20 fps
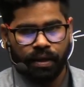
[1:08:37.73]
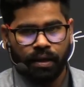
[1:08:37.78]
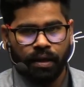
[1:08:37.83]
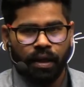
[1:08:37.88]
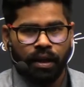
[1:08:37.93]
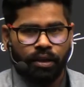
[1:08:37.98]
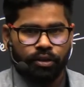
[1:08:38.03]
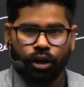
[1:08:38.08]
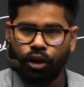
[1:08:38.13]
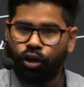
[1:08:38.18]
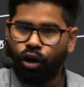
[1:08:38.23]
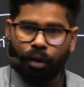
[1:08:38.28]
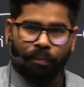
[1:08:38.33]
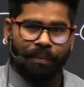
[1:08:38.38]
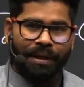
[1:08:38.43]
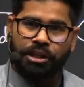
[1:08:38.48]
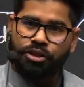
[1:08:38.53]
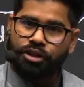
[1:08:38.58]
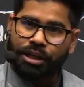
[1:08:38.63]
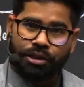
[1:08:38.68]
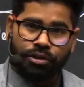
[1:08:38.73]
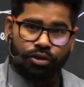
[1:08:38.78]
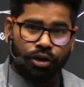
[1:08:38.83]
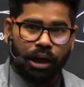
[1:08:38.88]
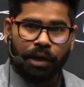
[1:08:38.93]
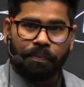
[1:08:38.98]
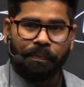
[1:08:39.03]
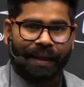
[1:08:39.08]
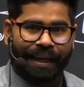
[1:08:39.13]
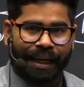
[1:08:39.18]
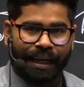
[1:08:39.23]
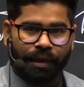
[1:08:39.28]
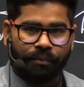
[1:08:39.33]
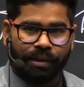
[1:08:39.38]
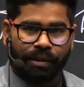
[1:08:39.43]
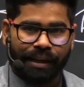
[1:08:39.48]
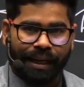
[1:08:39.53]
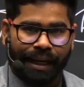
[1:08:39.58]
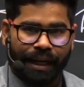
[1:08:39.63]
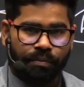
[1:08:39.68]
The law ministry is not picking up
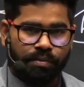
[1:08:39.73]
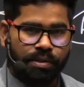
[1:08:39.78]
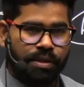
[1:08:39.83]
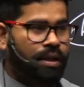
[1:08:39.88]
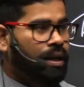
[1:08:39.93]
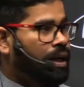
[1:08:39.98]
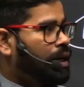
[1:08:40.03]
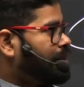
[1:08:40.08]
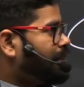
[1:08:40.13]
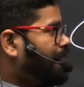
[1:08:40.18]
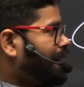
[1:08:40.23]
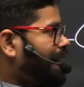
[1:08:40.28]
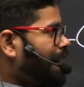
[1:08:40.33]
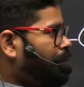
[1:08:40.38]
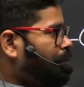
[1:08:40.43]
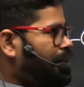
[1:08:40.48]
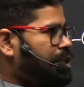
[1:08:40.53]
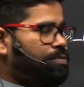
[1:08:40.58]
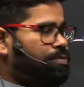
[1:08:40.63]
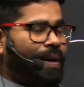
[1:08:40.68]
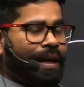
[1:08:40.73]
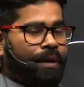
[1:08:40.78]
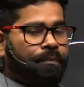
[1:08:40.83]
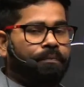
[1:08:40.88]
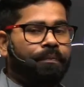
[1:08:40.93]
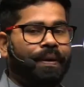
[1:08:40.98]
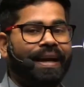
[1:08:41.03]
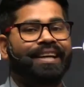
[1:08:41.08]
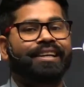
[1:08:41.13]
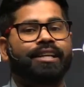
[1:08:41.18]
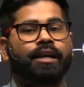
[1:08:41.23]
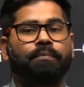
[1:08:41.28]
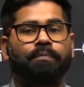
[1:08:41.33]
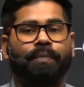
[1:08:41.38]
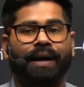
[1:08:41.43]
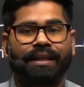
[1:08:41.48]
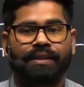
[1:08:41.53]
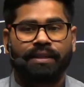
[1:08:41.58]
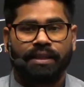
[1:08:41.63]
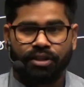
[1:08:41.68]
the names. The name is being picked up
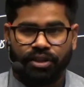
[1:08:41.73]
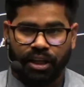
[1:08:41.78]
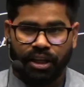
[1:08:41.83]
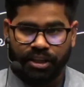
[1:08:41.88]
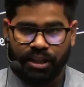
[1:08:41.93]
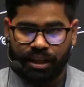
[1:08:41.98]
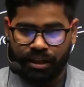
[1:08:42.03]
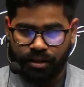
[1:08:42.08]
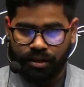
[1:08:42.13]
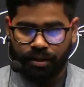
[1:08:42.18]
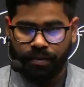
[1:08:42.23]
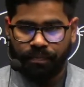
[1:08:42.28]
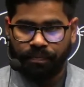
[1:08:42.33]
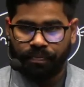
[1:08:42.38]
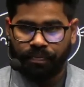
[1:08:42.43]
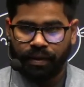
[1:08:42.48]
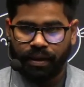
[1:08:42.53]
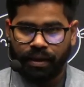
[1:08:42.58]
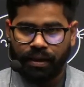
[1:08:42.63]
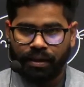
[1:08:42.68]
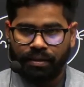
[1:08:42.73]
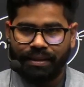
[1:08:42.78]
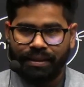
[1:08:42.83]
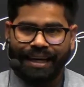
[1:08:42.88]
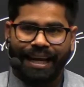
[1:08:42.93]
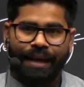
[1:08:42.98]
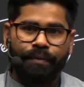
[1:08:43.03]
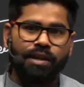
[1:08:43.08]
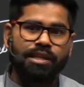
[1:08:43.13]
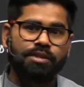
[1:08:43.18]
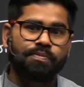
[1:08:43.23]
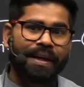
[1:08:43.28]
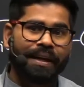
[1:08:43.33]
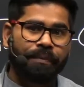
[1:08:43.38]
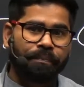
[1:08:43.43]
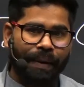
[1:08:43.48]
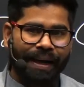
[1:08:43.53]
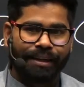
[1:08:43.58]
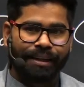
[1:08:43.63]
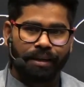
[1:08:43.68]
by the judges. The name is being
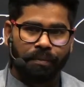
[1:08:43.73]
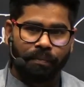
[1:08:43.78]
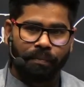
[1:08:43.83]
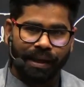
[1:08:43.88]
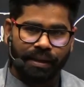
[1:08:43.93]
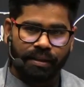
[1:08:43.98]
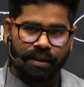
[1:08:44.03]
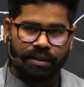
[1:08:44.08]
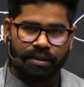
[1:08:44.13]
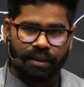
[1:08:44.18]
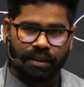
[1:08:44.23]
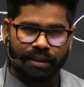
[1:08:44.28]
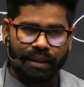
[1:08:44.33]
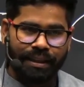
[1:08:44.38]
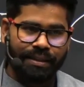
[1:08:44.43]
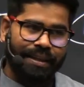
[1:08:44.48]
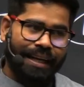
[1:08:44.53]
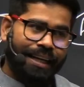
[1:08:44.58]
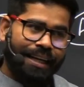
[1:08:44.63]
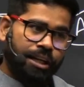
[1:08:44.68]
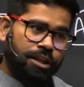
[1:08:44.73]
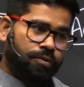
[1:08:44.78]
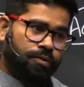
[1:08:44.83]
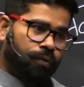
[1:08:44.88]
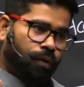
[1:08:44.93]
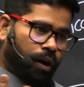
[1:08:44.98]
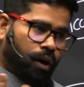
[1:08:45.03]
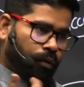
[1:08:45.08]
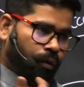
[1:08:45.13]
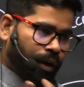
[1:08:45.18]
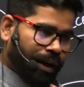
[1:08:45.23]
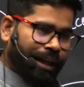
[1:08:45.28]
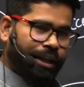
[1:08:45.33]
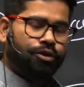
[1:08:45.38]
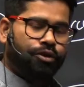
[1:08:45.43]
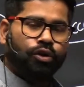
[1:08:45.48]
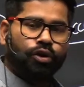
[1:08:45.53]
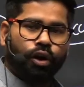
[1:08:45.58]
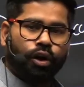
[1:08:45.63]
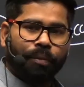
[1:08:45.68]
picked up by the judges. It is forwarded
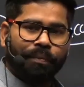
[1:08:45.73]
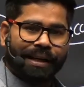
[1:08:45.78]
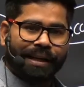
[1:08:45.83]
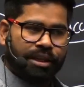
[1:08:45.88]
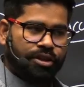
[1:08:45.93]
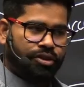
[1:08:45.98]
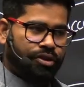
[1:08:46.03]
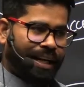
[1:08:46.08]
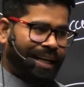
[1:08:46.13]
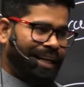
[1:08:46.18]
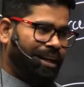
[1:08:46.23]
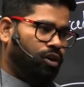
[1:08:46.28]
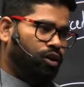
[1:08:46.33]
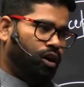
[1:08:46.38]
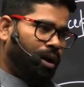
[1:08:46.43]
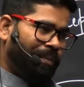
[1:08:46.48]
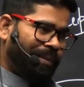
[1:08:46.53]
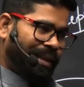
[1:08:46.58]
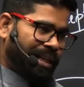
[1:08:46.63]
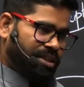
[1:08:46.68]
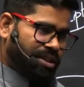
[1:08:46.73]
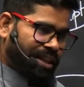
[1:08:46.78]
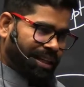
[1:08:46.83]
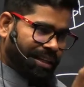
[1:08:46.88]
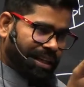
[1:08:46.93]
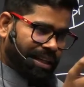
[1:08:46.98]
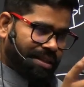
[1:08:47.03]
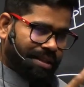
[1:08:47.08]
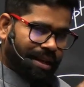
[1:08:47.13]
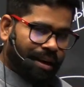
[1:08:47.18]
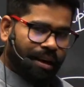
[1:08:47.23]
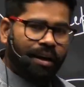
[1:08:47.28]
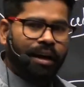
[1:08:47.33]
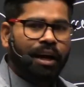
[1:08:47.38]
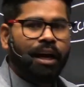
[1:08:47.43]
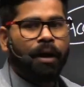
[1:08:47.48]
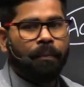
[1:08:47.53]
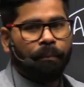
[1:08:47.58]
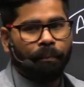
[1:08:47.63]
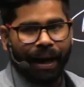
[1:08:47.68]
to law ministry. Law ministry does a
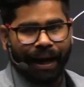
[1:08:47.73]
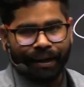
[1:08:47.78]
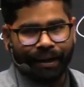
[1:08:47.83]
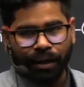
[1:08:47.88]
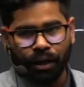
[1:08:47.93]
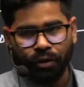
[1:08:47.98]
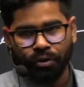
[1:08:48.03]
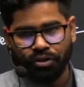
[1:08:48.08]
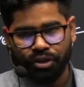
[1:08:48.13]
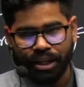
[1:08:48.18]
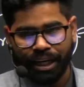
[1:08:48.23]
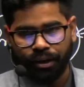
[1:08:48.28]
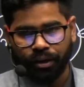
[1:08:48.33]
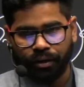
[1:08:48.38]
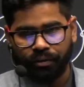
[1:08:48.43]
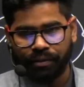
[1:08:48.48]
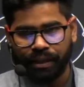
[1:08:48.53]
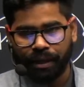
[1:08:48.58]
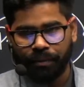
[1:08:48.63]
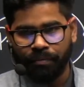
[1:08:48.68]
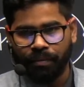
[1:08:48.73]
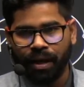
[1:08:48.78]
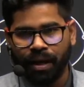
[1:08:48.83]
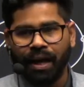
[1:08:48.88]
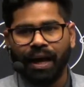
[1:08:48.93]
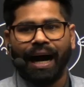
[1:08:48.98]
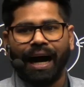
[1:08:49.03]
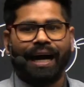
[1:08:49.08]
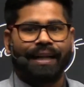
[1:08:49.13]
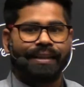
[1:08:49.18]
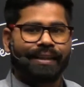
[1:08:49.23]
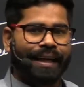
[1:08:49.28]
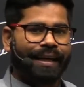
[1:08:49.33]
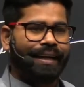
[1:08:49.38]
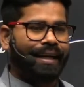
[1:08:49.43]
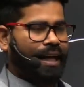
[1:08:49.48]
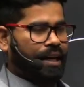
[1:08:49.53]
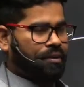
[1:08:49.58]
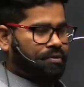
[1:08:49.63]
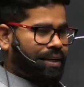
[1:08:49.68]
background check of them. And then
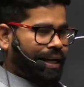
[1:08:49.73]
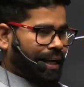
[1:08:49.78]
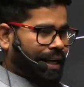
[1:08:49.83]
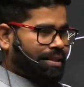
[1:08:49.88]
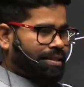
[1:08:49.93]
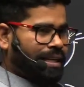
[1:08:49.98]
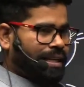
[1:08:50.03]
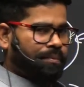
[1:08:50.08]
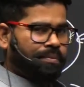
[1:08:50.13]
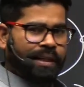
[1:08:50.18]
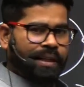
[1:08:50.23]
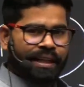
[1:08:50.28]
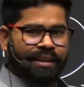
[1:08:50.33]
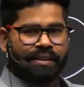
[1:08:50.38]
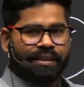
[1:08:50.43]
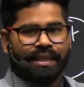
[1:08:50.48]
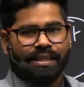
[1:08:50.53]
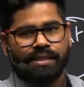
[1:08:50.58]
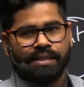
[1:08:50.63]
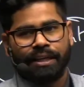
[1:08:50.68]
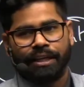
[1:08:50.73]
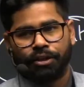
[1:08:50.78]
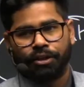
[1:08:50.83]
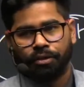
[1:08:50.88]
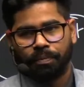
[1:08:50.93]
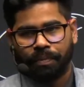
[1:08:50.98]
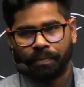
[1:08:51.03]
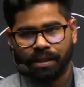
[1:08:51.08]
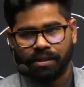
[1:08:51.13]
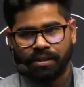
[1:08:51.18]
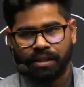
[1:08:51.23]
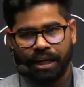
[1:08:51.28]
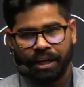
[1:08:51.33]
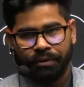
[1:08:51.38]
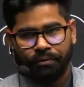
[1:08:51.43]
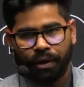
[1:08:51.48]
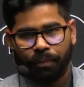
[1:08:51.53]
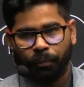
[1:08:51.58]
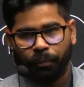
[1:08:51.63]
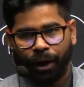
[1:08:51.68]
if they accept it, they send it to president
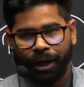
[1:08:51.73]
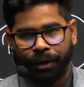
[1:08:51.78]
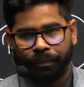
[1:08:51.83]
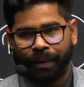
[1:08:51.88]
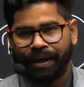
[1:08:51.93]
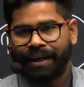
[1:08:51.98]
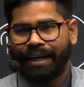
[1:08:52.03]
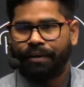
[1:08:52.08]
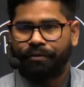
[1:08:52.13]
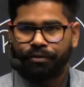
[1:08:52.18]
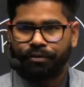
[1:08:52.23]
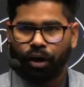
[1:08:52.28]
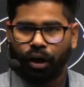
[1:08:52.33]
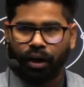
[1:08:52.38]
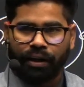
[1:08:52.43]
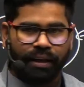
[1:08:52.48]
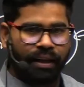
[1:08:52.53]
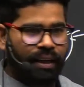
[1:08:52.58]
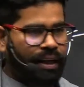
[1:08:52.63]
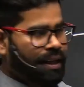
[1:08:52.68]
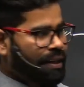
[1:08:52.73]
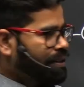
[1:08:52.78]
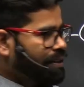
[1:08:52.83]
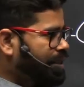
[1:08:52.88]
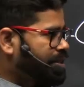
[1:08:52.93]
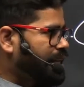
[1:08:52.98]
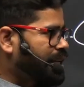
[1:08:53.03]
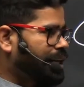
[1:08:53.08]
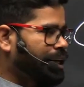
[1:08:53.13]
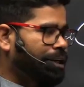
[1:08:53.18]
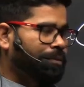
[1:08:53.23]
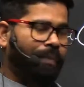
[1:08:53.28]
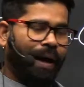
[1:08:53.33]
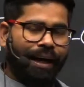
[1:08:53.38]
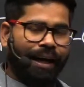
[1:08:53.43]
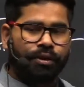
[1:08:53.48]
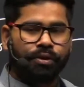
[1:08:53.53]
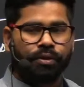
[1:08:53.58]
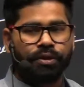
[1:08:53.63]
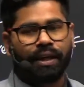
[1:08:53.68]
for appointment. If not, they send it
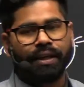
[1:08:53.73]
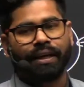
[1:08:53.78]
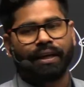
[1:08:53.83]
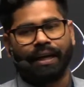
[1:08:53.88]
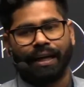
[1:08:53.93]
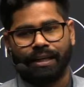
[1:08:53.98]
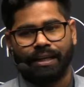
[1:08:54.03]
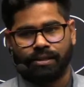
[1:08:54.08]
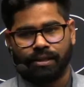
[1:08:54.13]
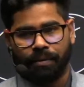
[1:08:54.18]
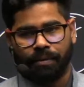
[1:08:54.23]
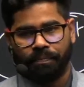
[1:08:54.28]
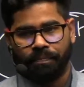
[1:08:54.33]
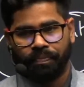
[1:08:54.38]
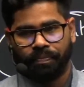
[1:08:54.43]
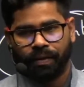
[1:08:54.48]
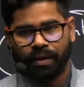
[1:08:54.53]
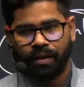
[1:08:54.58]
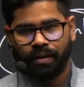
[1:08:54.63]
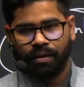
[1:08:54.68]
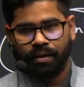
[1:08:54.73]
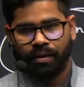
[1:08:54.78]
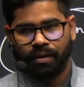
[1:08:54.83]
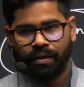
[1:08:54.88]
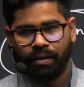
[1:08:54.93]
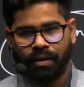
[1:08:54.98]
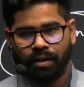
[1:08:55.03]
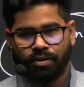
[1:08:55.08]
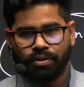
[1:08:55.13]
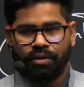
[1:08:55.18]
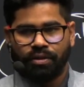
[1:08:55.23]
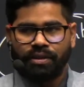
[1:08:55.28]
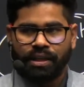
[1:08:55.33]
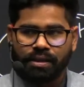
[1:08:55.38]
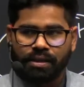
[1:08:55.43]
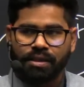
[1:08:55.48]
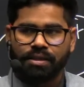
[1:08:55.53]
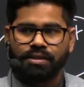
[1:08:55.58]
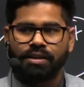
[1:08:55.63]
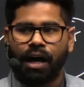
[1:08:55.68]
back to the collegium. So
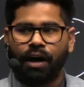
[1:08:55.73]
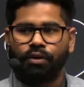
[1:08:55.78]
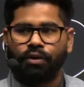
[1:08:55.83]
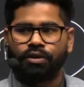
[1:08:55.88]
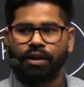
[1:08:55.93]
this is how the